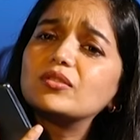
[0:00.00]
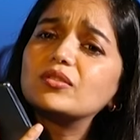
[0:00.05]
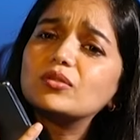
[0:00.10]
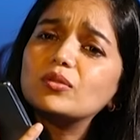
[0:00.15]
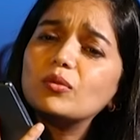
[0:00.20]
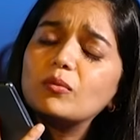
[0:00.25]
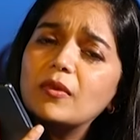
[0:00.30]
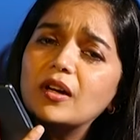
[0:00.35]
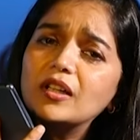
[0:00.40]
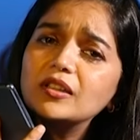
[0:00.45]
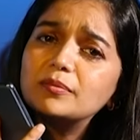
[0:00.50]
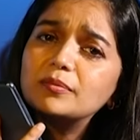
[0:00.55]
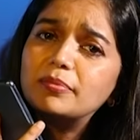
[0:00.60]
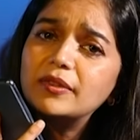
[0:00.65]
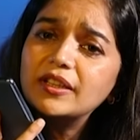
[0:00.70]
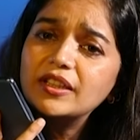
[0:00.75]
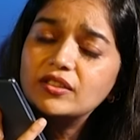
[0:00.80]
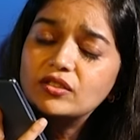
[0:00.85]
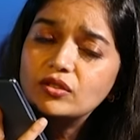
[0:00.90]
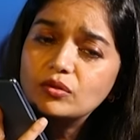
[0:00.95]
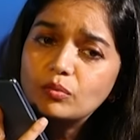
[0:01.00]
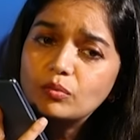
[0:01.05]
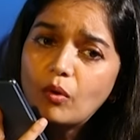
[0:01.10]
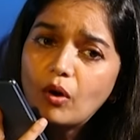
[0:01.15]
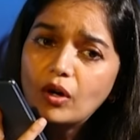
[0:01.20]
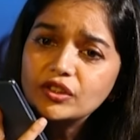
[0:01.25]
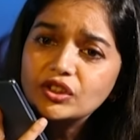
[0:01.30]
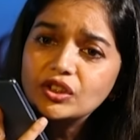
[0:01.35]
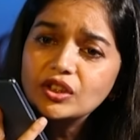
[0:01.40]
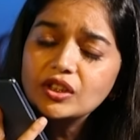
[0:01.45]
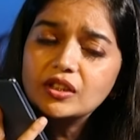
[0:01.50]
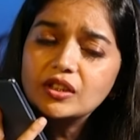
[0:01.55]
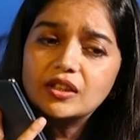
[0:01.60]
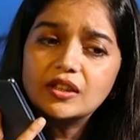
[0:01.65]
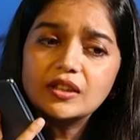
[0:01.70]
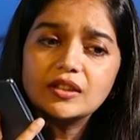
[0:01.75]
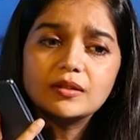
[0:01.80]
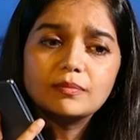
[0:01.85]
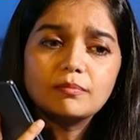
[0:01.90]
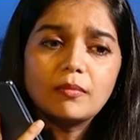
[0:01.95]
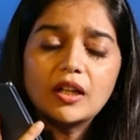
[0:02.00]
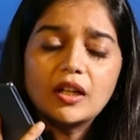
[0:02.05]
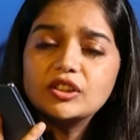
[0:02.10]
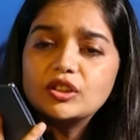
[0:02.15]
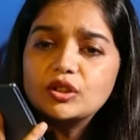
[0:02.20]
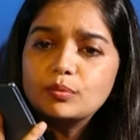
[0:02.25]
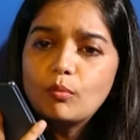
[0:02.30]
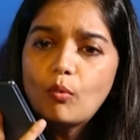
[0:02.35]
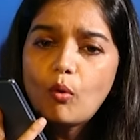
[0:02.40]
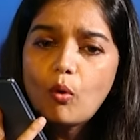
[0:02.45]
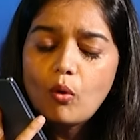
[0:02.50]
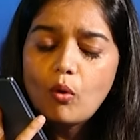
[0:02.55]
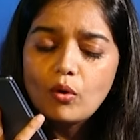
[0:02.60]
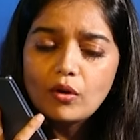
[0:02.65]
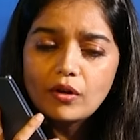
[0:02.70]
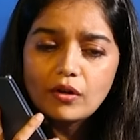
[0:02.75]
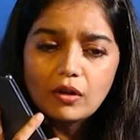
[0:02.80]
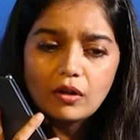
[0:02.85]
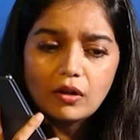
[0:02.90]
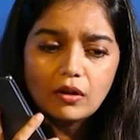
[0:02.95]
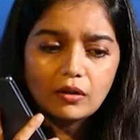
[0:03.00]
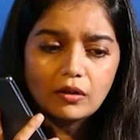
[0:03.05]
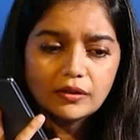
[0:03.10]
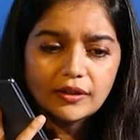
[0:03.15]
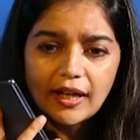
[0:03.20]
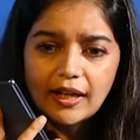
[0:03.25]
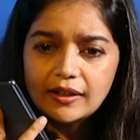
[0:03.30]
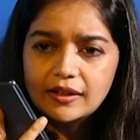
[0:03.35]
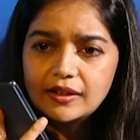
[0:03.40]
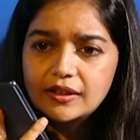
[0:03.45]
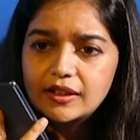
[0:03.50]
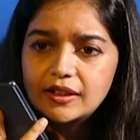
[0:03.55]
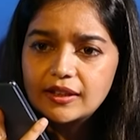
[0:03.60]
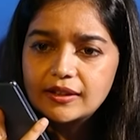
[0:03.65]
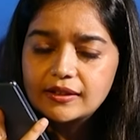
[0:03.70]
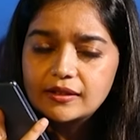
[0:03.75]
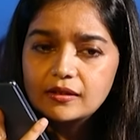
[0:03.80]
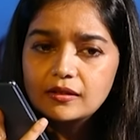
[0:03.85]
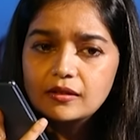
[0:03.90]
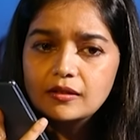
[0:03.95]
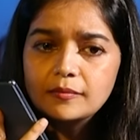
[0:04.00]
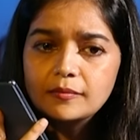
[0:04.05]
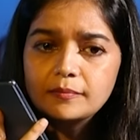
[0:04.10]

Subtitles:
you so much. Please do watch it. There's much more than the teaser.